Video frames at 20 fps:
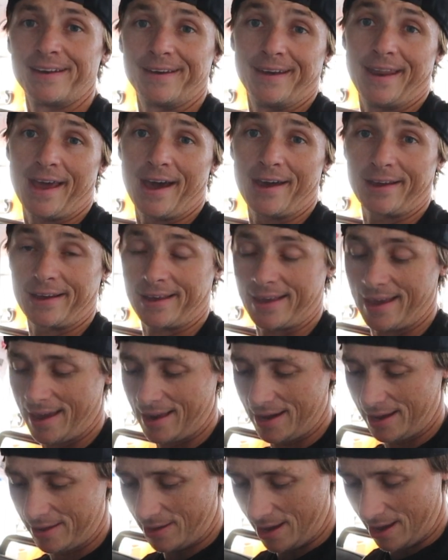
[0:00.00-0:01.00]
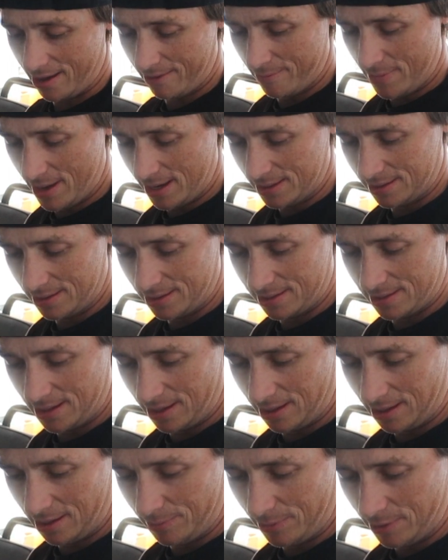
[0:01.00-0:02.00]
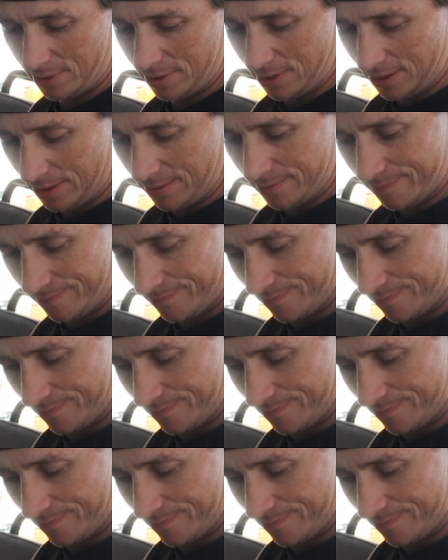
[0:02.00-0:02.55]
Doubt I can. I've messed this thing up good.